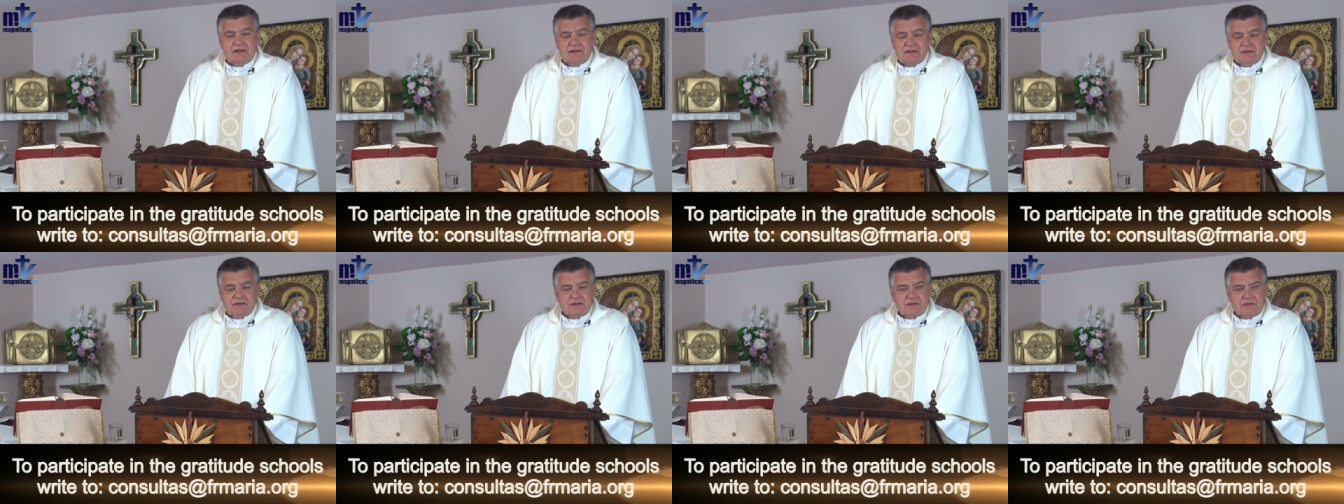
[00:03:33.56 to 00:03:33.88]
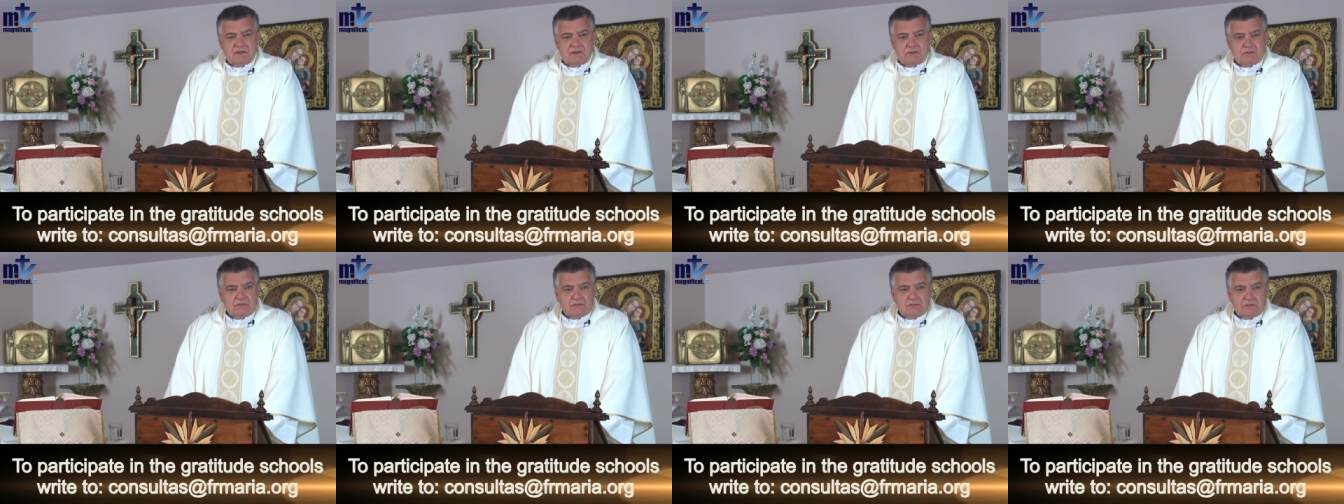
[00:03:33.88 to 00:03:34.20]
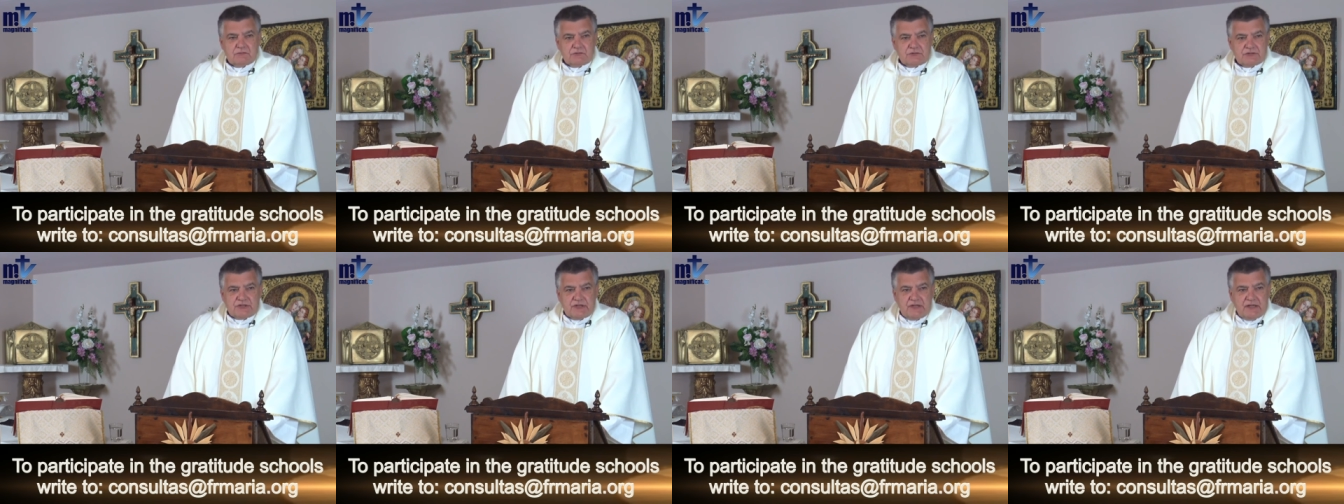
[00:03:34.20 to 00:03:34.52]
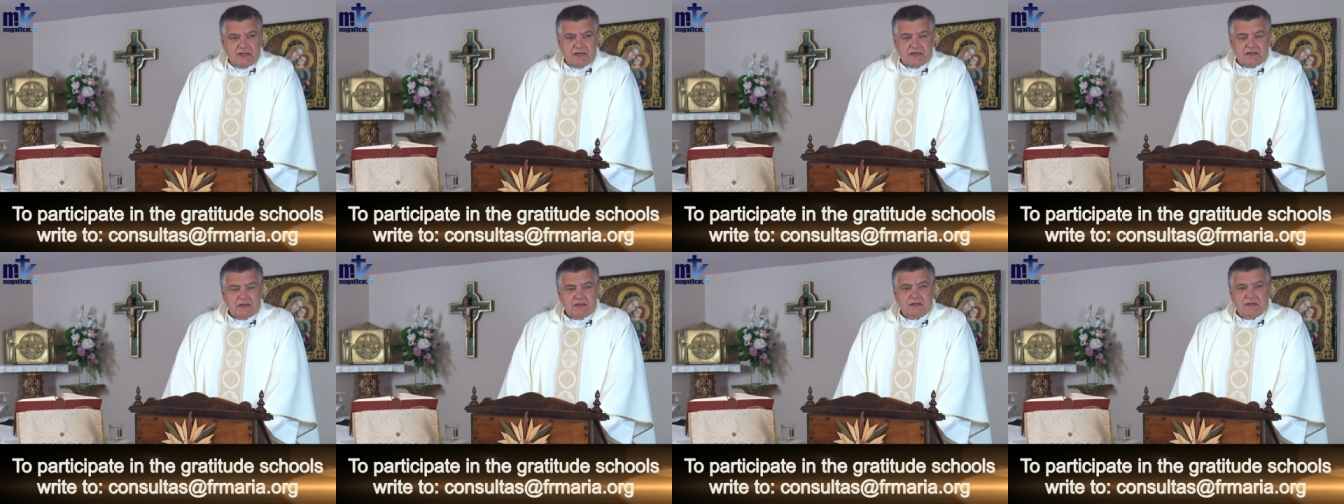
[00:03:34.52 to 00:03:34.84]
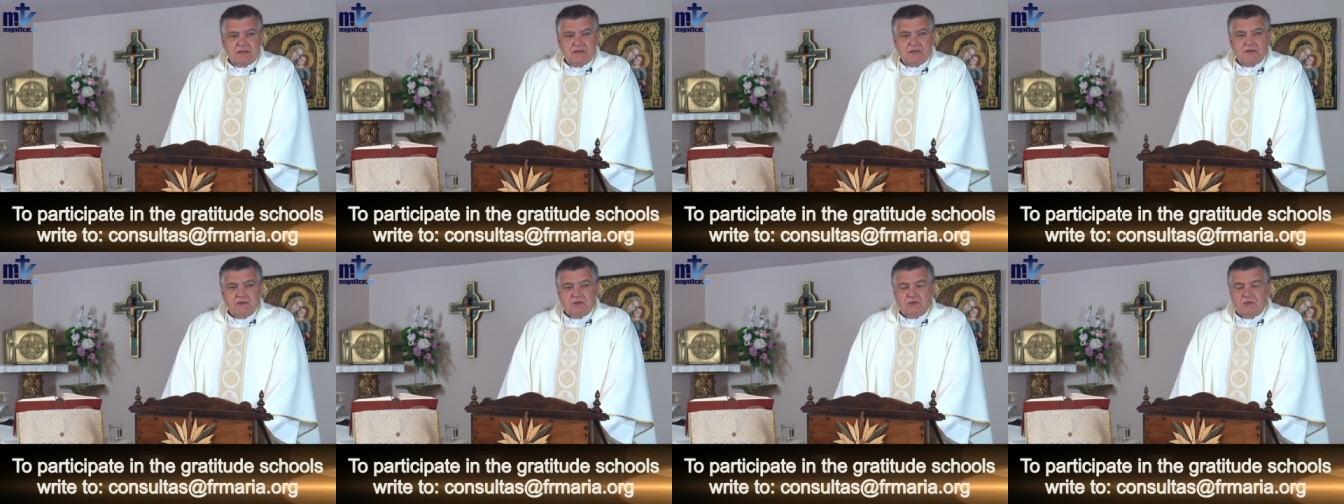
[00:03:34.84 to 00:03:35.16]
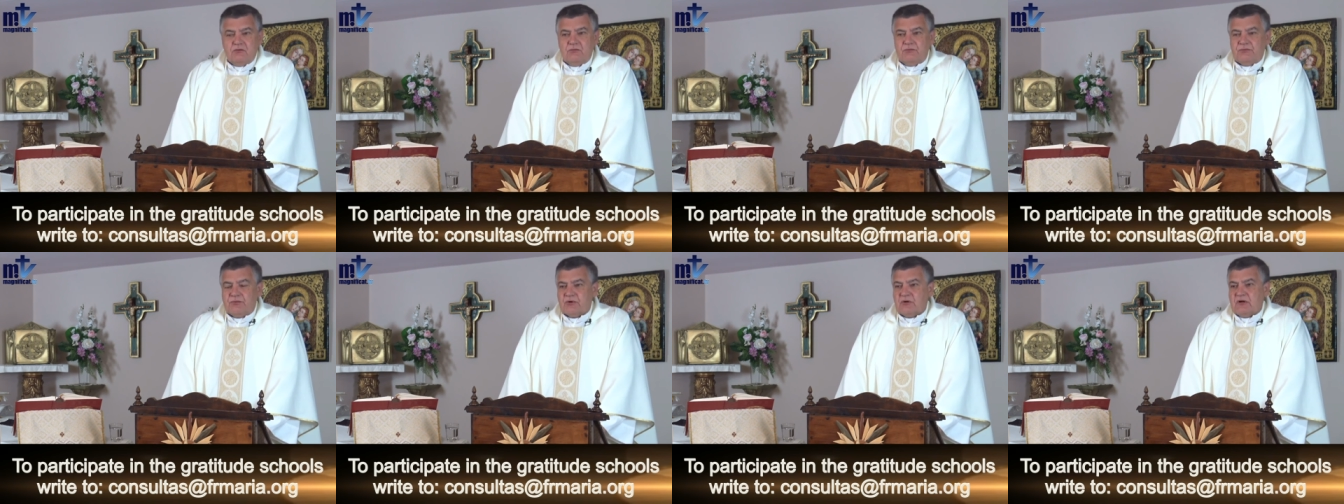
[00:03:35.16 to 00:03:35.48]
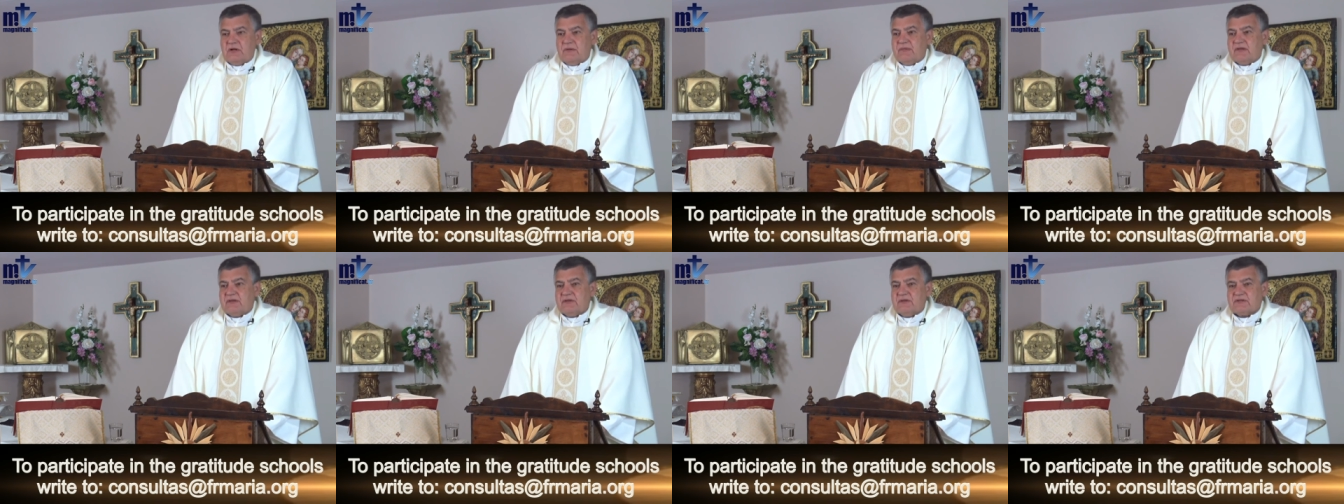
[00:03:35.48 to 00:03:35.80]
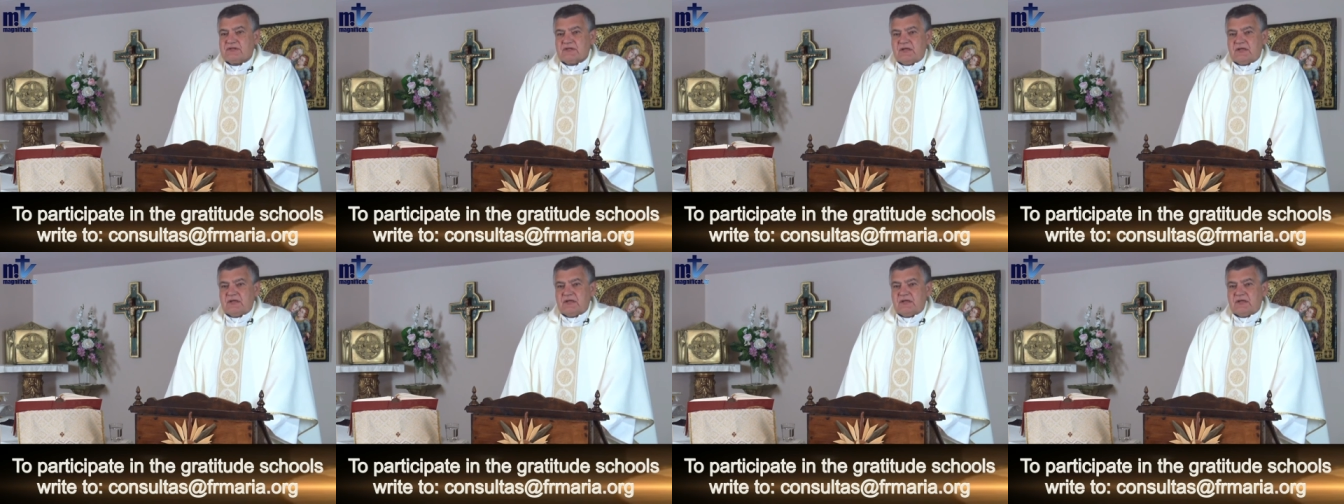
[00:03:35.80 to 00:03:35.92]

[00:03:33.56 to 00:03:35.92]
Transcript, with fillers: whatever was a health